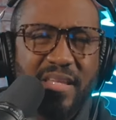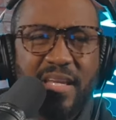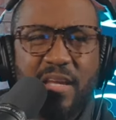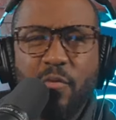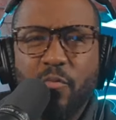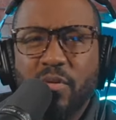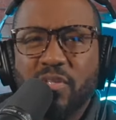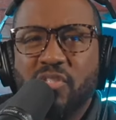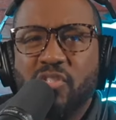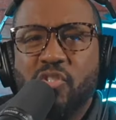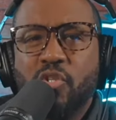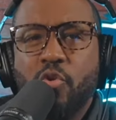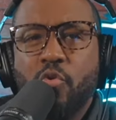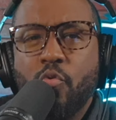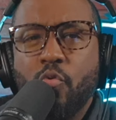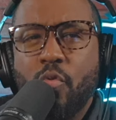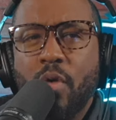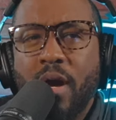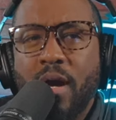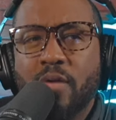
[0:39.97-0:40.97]
I think it was
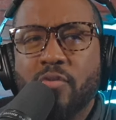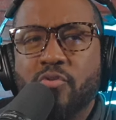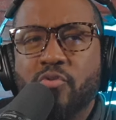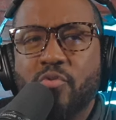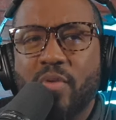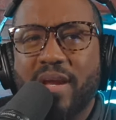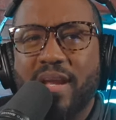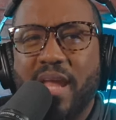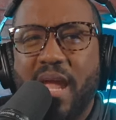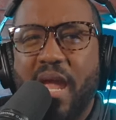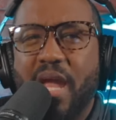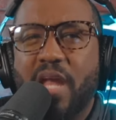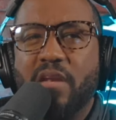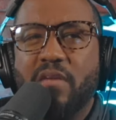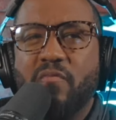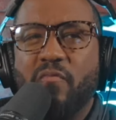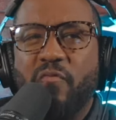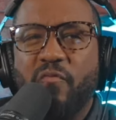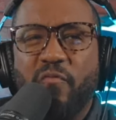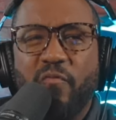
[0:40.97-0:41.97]

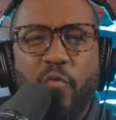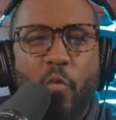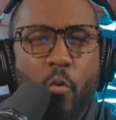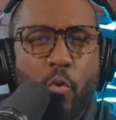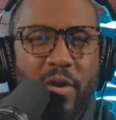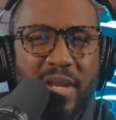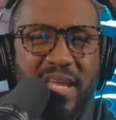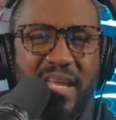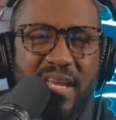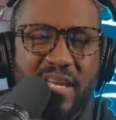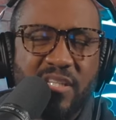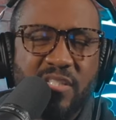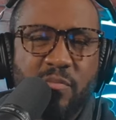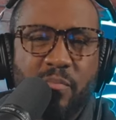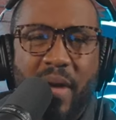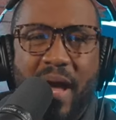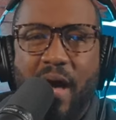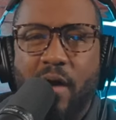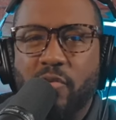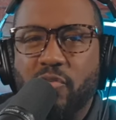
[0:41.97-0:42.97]
240
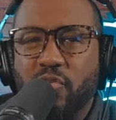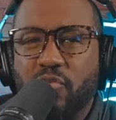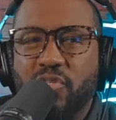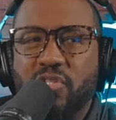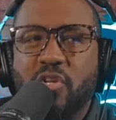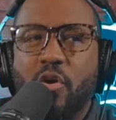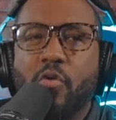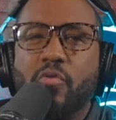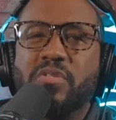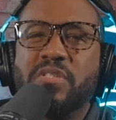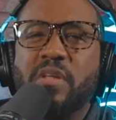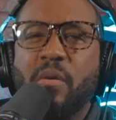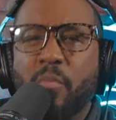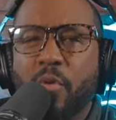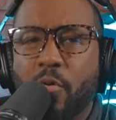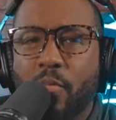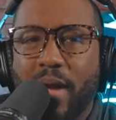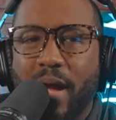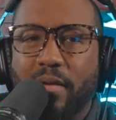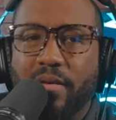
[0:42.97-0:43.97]
ish miles or so,
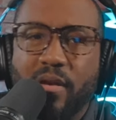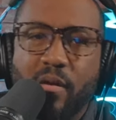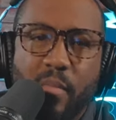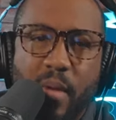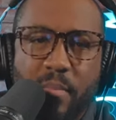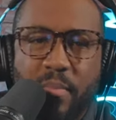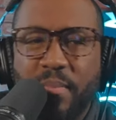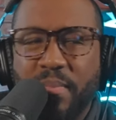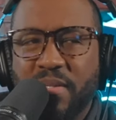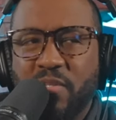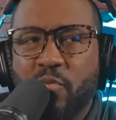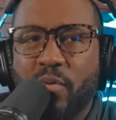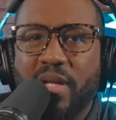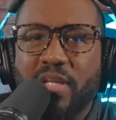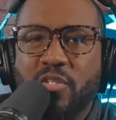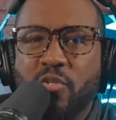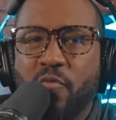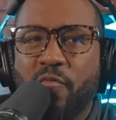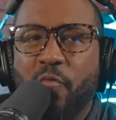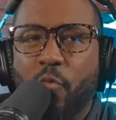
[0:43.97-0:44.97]
somewhere around there, maybe
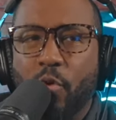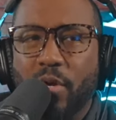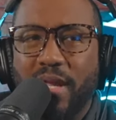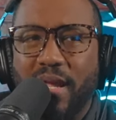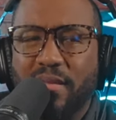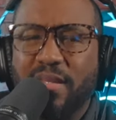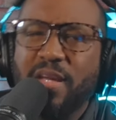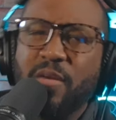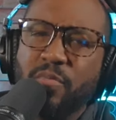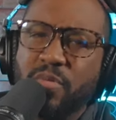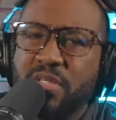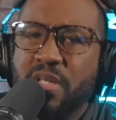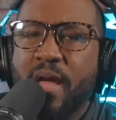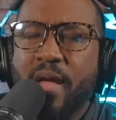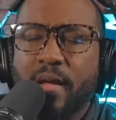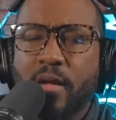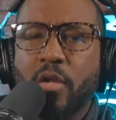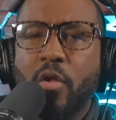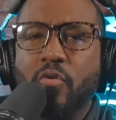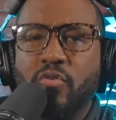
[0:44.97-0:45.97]
between 240. I think it
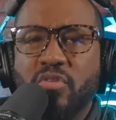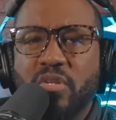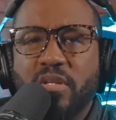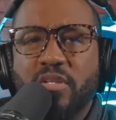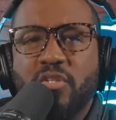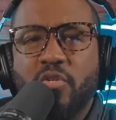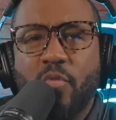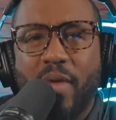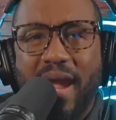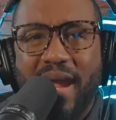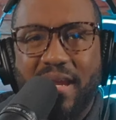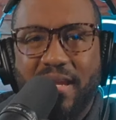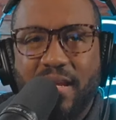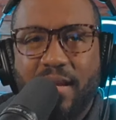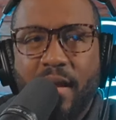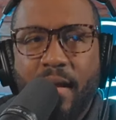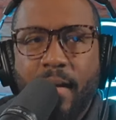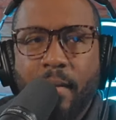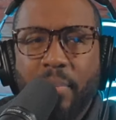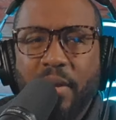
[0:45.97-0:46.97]
was closer to
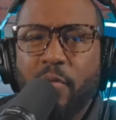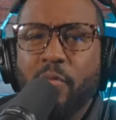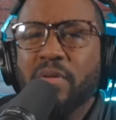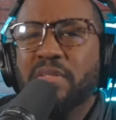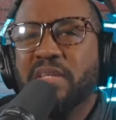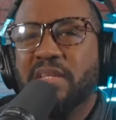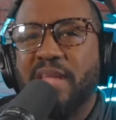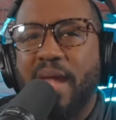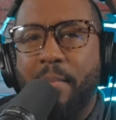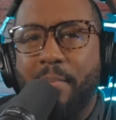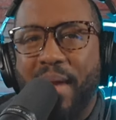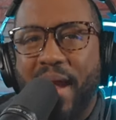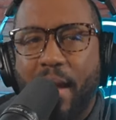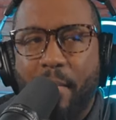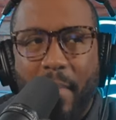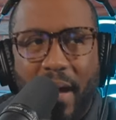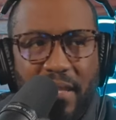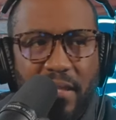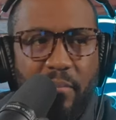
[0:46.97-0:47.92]
280, but it wasn't that bad.